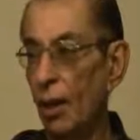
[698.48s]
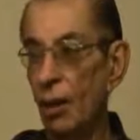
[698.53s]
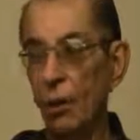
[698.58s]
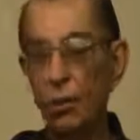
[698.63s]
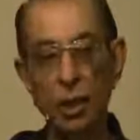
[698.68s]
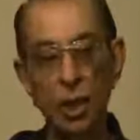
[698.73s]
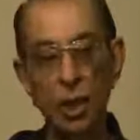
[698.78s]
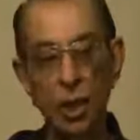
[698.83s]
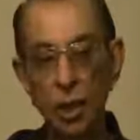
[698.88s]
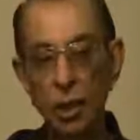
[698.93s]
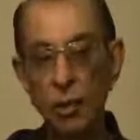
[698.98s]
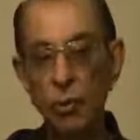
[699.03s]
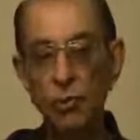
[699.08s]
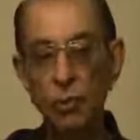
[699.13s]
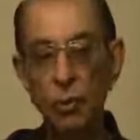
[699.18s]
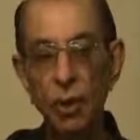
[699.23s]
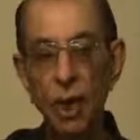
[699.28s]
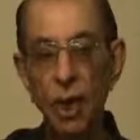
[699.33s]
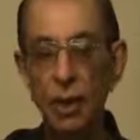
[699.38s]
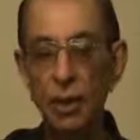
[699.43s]
Now each
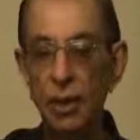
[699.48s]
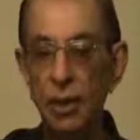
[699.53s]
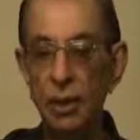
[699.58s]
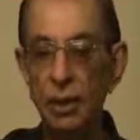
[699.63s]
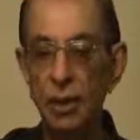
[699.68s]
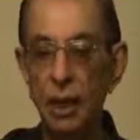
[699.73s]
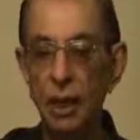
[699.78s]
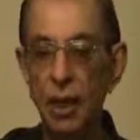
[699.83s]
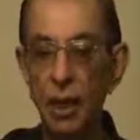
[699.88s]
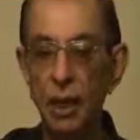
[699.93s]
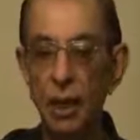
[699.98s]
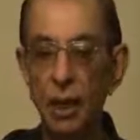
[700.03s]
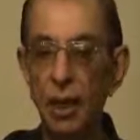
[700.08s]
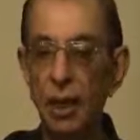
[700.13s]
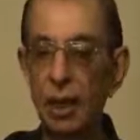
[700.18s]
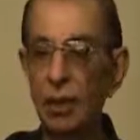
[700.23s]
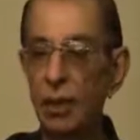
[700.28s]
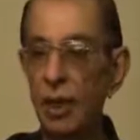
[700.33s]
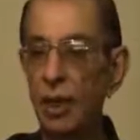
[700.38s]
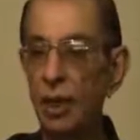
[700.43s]
food, as I say,
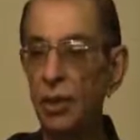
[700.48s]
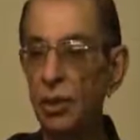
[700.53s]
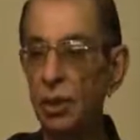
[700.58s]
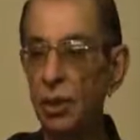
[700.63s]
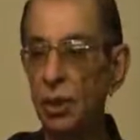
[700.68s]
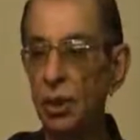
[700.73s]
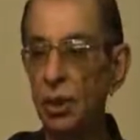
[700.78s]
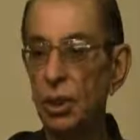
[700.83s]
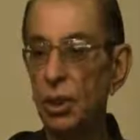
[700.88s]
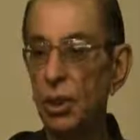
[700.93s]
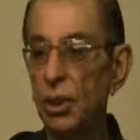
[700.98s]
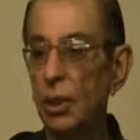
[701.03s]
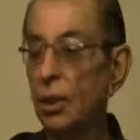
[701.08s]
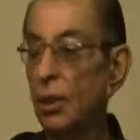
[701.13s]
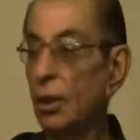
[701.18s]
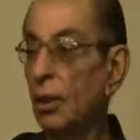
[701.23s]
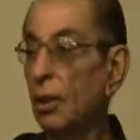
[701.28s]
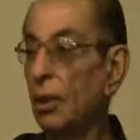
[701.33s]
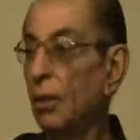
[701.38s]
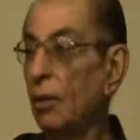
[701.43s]
contains
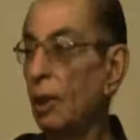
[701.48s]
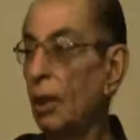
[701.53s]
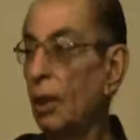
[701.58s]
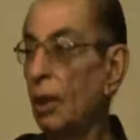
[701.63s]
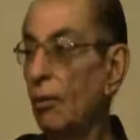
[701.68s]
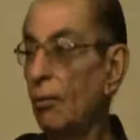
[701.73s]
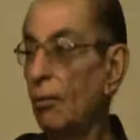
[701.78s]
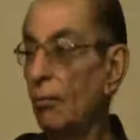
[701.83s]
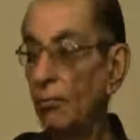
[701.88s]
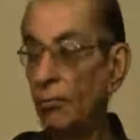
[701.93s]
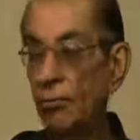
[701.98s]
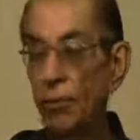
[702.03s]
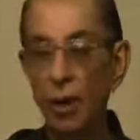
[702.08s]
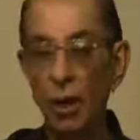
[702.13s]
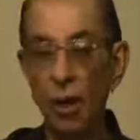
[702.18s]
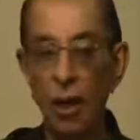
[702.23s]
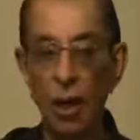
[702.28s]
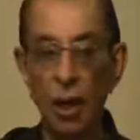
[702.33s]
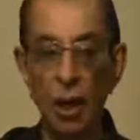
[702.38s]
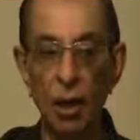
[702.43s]
the
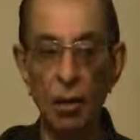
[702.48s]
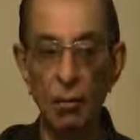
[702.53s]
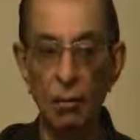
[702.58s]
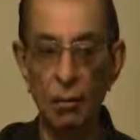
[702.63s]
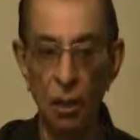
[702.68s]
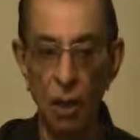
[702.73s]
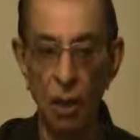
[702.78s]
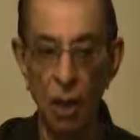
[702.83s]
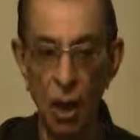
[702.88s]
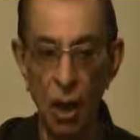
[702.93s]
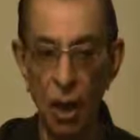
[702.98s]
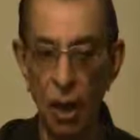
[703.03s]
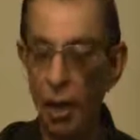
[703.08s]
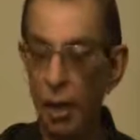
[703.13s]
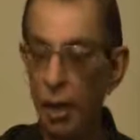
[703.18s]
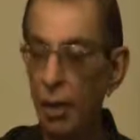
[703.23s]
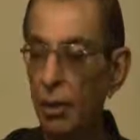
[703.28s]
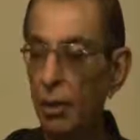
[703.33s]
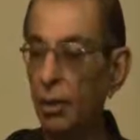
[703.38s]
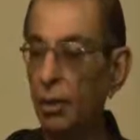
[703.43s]
uh,
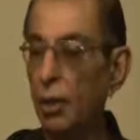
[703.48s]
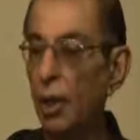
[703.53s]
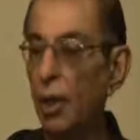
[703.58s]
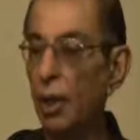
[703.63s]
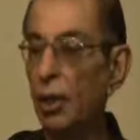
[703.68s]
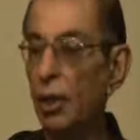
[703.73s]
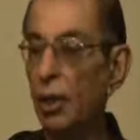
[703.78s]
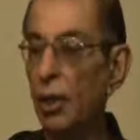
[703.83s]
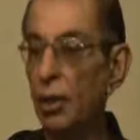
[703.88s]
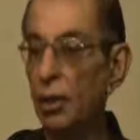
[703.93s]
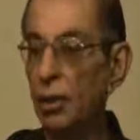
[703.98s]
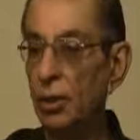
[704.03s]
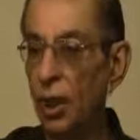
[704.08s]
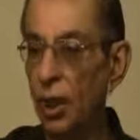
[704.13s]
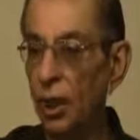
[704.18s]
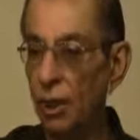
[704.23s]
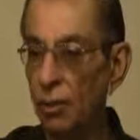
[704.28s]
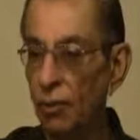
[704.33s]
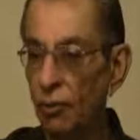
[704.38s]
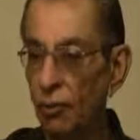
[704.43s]
iron, it
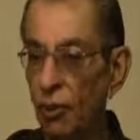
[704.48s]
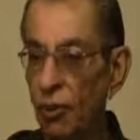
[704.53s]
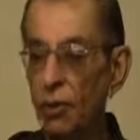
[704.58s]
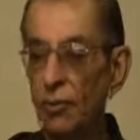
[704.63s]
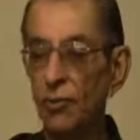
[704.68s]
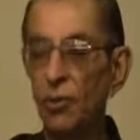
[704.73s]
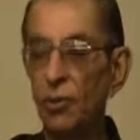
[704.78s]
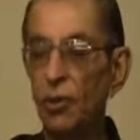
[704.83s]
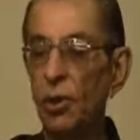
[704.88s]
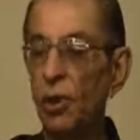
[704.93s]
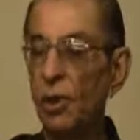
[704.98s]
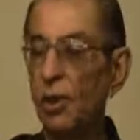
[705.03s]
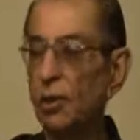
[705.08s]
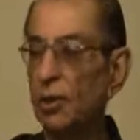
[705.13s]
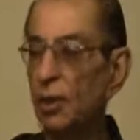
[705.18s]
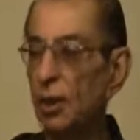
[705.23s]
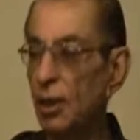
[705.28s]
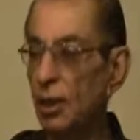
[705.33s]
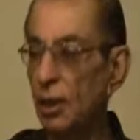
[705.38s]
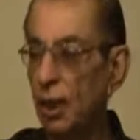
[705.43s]
contains
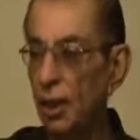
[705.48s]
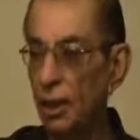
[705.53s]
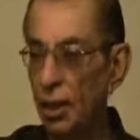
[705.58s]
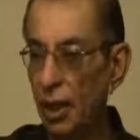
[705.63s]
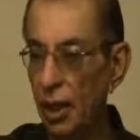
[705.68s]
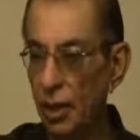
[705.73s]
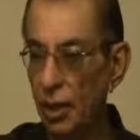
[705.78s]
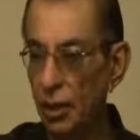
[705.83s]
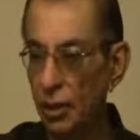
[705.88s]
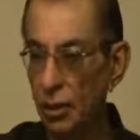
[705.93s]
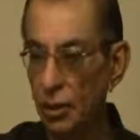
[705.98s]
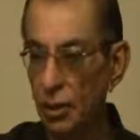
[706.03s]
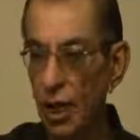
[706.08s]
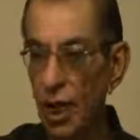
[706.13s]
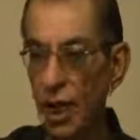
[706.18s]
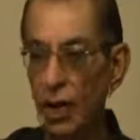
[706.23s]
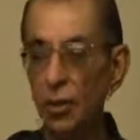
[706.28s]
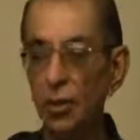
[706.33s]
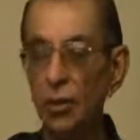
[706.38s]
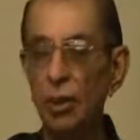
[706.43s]
phosphorus, it contains
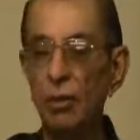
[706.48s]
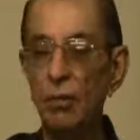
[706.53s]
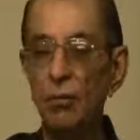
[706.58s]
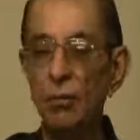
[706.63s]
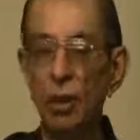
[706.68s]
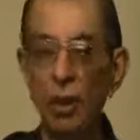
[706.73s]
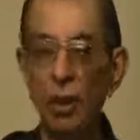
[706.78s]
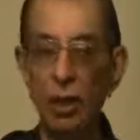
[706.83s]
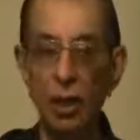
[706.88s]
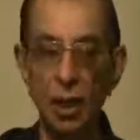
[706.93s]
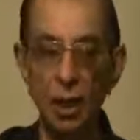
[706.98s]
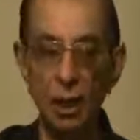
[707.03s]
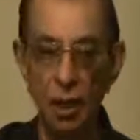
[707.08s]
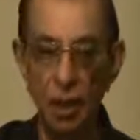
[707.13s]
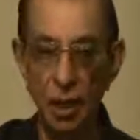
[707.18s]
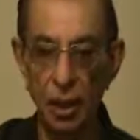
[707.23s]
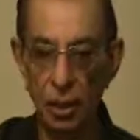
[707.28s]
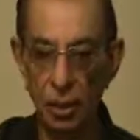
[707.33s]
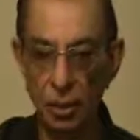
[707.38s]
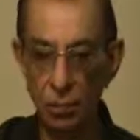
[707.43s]
calcium, it
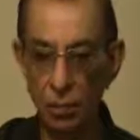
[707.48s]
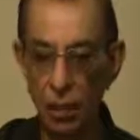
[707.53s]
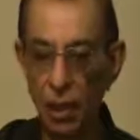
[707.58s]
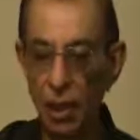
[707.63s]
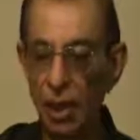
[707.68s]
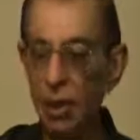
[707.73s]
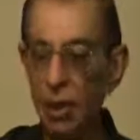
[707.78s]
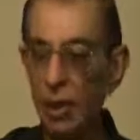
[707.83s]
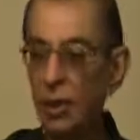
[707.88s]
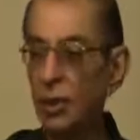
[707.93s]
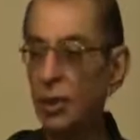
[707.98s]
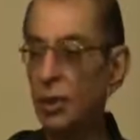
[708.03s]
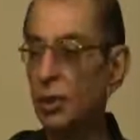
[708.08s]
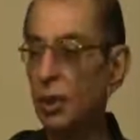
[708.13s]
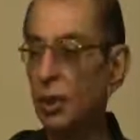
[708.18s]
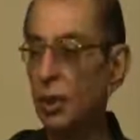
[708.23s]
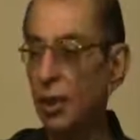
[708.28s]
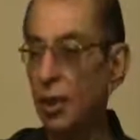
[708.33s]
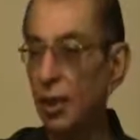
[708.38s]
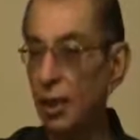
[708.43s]
contains minerals,
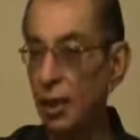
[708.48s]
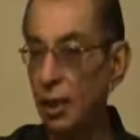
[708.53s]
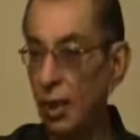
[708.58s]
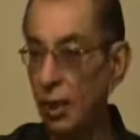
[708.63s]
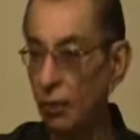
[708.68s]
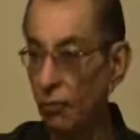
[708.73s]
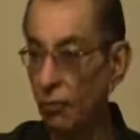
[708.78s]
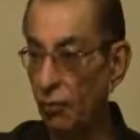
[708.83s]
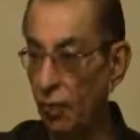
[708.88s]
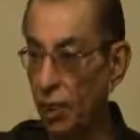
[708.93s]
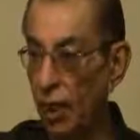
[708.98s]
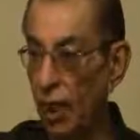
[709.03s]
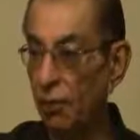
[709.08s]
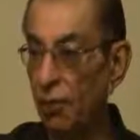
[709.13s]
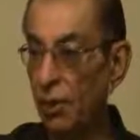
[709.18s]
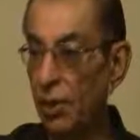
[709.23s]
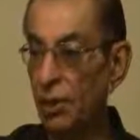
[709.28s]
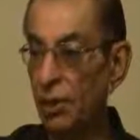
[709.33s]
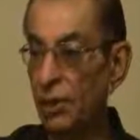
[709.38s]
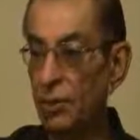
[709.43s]
it contains
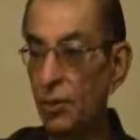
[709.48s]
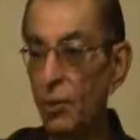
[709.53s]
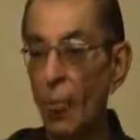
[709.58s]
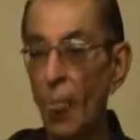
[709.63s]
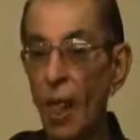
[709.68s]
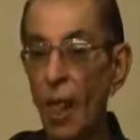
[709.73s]
vitamins.